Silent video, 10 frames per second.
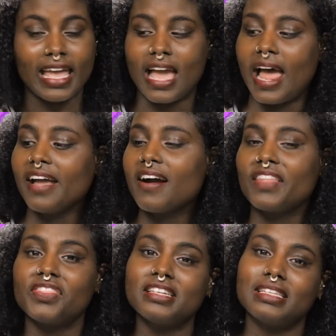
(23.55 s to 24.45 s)
and I
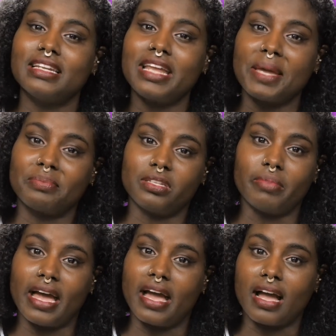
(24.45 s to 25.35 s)
got this in an Ipsy
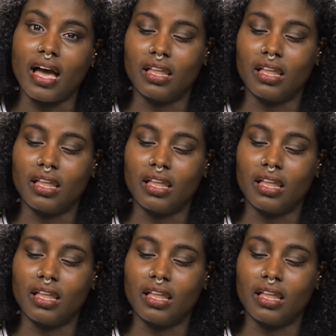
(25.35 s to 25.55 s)
bag.